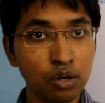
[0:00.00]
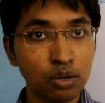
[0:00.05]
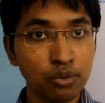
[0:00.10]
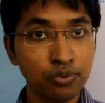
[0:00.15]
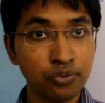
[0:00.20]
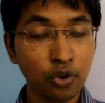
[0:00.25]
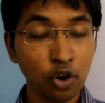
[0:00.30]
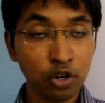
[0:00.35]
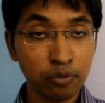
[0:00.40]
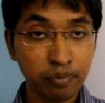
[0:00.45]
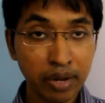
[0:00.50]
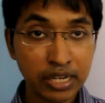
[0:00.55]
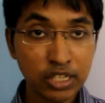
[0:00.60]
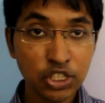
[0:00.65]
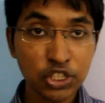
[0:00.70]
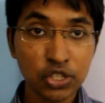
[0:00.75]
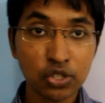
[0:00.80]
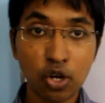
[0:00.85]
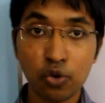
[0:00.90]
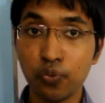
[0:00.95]

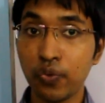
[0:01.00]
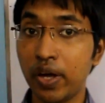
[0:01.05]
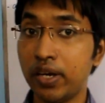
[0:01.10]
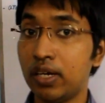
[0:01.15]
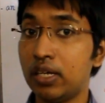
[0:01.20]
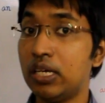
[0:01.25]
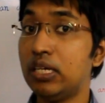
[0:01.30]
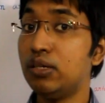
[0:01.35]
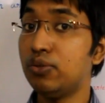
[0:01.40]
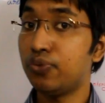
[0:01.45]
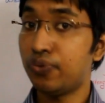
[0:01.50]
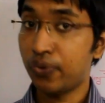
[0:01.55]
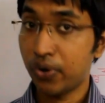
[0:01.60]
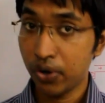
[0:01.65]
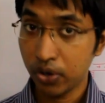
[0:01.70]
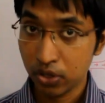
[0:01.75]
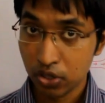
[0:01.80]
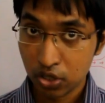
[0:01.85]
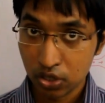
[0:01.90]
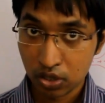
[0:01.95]
formation of an
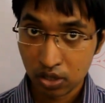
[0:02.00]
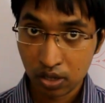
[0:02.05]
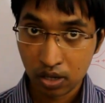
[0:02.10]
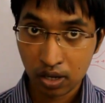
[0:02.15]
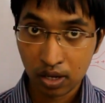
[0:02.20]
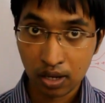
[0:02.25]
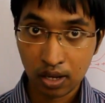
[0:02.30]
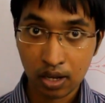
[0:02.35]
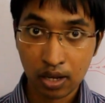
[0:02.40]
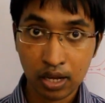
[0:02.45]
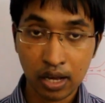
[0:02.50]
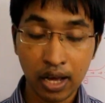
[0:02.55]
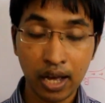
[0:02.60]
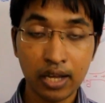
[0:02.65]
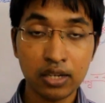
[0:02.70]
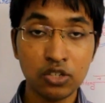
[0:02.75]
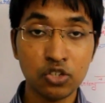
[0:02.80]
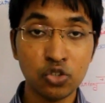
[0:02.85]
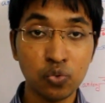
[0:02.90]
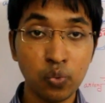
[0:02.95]
infarct.
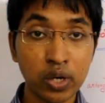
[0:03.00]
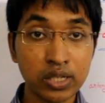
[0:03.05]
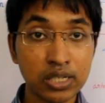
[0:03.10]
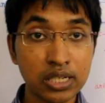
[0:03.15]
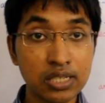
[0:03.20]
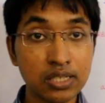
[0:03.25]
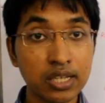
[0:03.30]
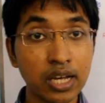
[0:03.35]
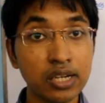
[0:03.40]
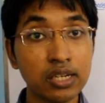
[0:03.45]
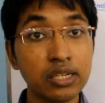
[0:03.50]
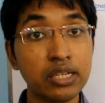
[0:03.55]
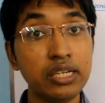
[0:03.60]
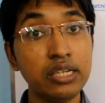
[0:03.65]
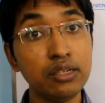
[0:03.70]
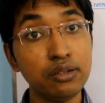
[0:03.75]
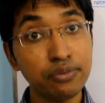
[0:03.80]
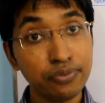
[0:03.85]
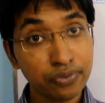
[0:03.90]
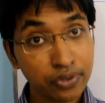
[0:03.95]
And what is an
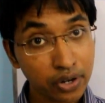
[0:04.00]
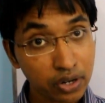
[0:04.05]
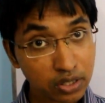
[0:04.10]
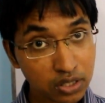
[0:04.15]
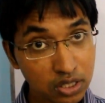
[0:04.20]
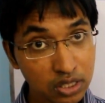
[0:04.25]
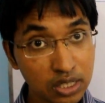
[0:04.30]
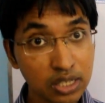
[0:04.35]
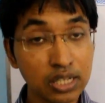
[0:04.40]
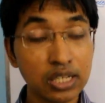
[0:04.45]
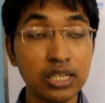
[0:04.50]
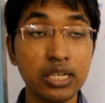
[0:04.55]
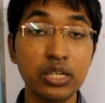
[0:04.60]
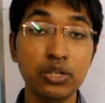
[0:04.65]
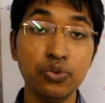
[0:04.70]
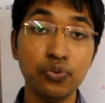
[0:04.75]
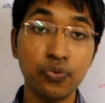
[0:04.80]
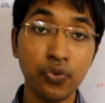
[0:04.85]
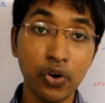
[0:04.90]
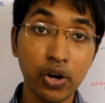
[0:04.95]
infarct?
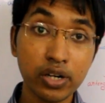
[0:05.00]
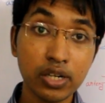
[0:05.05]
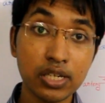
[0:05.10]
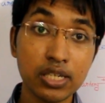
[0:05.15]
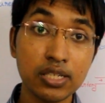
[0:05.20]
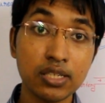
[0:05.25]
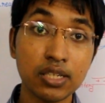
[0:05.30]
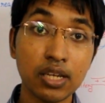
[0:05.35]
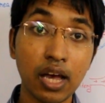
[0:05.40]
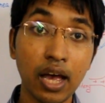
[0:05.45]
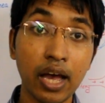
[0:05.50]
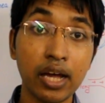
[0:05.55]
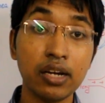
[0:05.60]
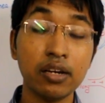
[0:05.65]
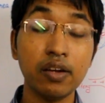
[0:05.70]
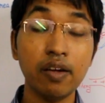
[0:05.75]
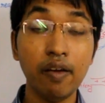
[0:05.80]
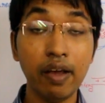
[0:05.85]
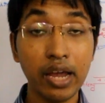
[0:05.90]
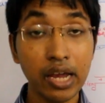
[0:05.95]
Infarct is
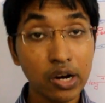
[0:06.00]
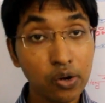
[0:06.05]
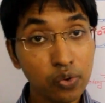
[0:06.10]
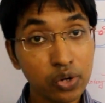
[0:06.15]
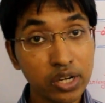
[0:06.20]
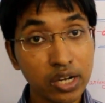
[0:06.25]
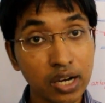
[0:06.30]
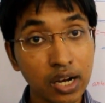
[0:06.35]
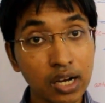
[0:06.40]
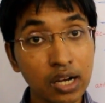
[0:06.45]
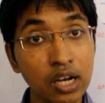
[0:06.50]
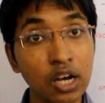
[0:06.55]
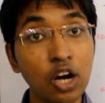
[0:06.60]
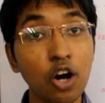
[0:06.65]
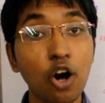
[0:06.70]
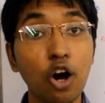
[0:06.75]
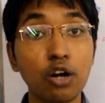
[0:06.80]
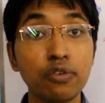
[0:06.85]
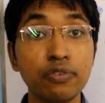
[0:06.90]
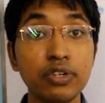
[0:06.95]
an area
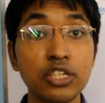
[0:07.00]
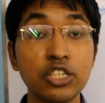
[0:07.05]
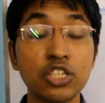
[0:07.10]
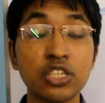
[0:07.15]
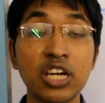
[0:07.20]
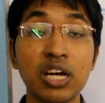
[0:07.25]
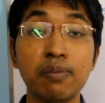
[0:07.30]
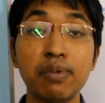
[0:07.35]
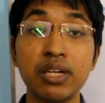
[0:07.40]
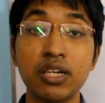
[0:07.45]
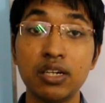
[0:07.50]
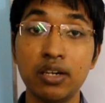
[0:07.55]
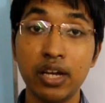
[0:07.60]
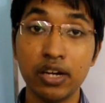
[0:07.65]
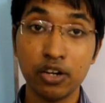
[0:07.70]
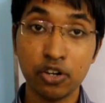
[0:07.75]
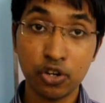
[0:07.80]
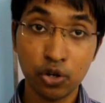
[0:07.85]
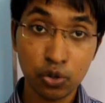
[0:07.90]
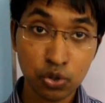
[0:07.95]
of ischemic
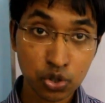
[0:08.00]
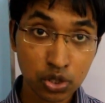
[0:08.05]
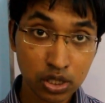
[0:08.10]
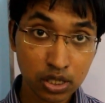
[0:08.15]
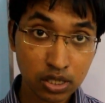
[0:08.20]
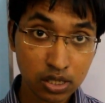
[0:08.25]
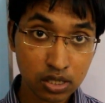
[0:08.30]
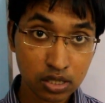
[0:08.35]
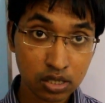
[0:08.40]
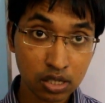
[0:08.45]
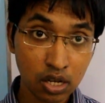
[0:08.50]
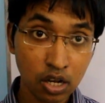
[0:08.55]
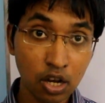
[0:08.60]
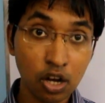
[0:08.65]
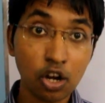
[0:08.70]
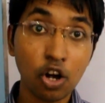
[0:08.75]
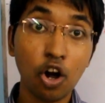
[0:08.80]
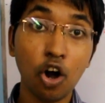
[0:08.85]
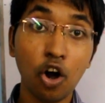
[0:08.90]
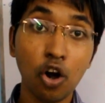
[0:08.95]
necrosis
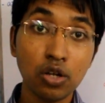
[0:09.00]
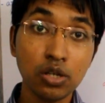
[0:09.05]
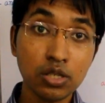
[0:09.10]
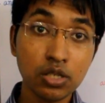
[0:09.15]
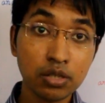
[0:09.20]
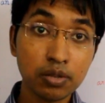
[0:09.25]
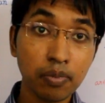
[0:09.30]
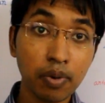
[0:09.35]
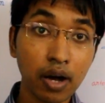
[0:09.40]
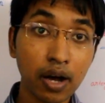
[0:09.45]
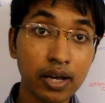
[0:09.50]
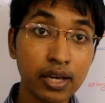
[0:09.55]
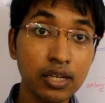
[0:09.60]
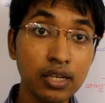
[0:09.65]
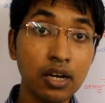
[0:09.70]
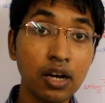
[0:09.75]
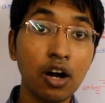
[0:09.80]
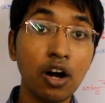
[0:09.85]
caused by